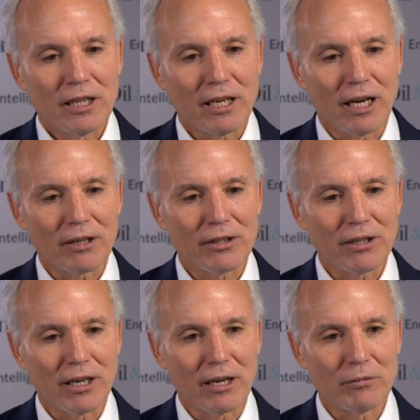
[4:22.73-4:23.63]

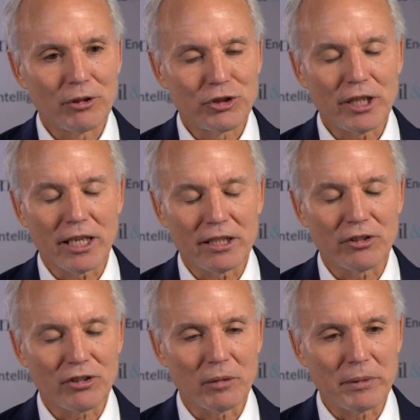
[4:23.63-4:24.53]
resid
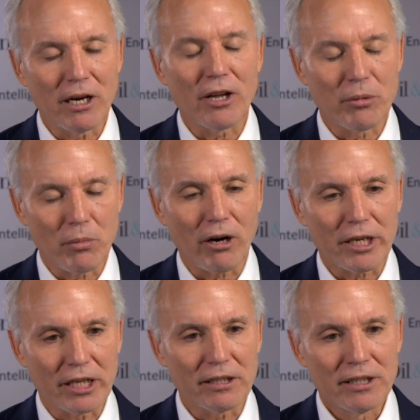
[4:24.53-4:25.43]
that's going to be on the
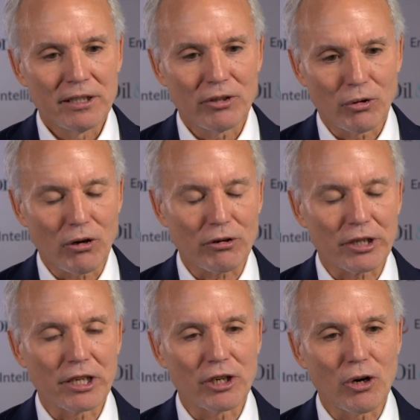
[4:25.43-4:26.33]
market no
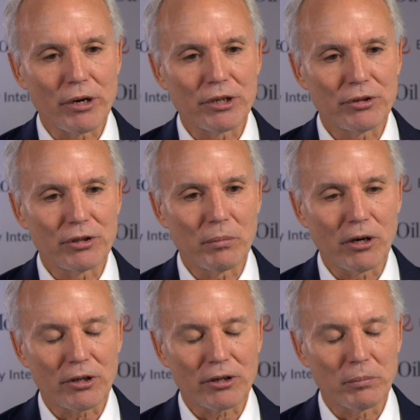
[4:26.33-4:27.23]
longer can go into the
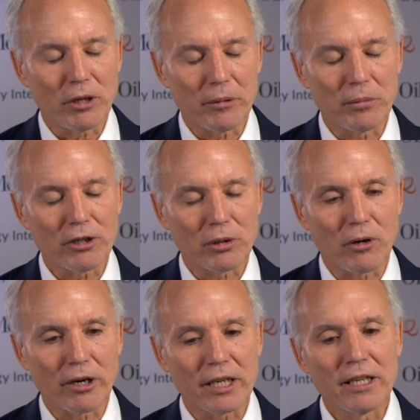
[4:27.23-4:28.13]
compliant bunker
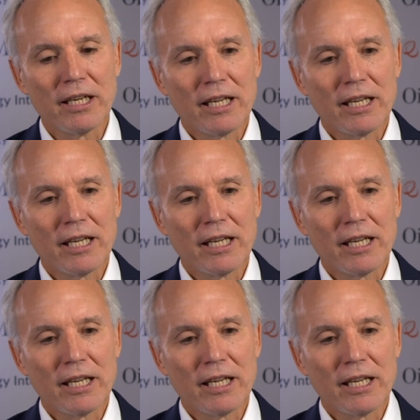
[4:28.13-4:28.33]
market.